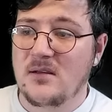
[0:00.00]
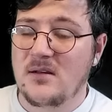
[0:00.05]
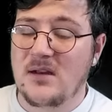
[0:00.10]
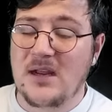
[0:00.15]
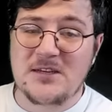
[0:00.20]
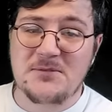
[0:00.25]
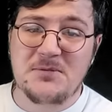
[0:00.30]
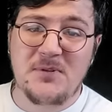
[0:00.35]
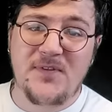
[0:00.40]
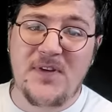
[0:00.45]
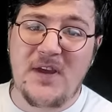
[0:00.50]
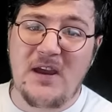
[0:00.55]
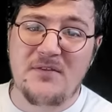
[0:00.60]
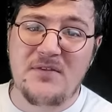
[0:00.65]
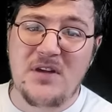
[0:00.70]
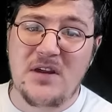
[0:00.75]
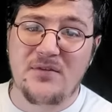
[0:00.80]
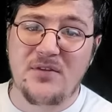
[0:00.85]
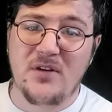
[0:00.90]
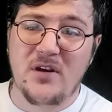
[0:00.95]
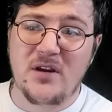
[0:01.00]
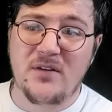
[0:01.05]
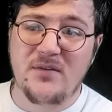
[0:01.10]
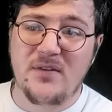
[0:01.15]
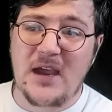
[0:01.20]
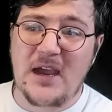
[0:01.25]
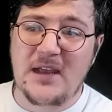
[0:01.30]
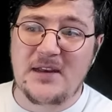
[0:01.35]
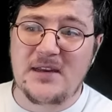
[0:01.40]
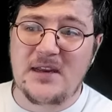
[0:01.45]
Now, to be fair, I've never heard of that.
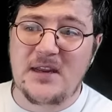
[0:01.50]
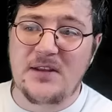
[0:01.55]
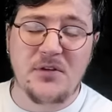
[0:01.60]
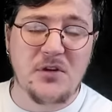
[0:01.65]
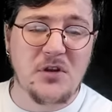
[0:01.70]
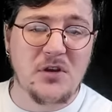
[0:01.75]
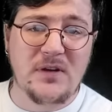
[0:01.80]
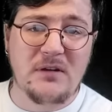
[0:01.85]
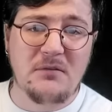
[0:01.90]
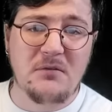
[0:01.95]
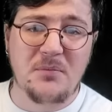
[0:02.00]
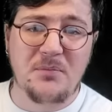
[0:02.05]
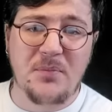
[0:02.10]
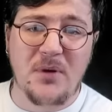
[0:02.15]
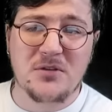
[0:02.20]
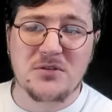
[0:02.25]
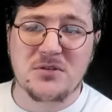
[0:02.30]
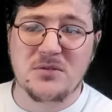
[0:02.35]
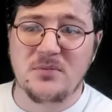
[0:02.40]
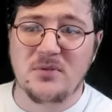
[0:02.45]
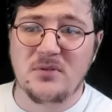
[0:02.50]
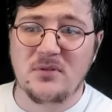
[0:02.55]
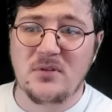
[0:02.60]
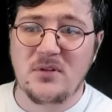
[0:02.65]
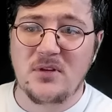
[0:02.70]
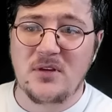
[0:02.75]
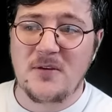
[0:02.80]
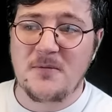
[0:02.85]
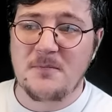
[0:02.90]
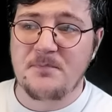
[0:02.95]
I didn't even know that were possible.
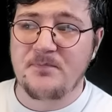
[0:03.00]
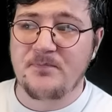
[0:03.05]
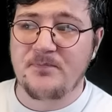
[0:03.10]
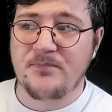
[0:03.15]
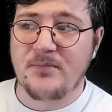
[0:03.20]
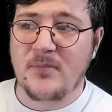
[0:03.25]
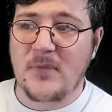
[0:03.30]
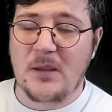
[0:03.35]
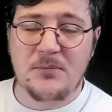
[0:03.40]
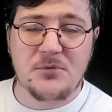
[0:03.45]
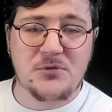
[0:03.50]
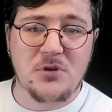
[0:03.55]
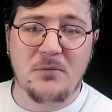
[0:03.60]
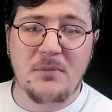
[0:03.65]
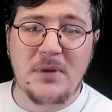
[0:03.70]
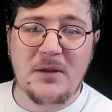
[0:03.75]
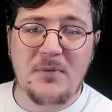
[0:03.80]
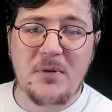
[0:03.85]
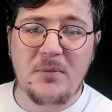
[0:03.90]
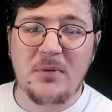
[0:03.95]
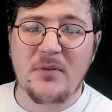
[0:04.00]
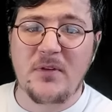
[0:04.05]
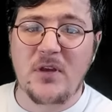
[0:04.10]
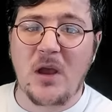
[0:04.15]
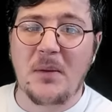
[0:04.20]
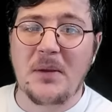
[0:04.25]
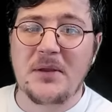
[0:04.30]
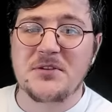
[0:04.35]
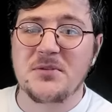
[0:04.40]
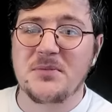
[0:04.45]
I'm sure many people in the
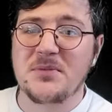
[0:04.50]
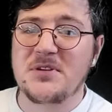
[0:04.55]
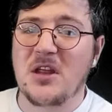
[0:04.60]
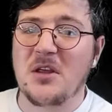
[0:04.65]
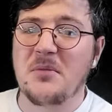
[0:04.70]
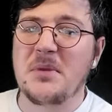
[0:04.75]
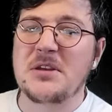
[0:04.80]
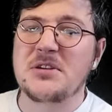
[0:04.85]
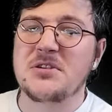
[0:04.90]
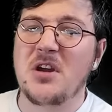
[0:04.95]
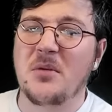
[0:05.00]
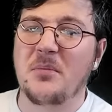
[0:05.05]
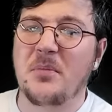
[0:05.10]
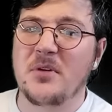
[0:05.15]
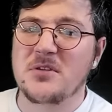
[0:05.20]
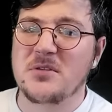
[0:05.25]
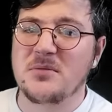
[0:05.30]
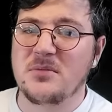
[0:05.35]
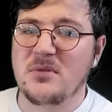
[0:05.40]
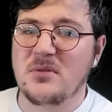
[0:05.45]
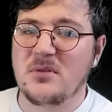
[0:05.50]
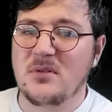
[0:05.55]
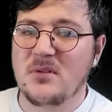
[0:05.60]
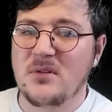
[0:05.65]
comments will be telling me it's not possible.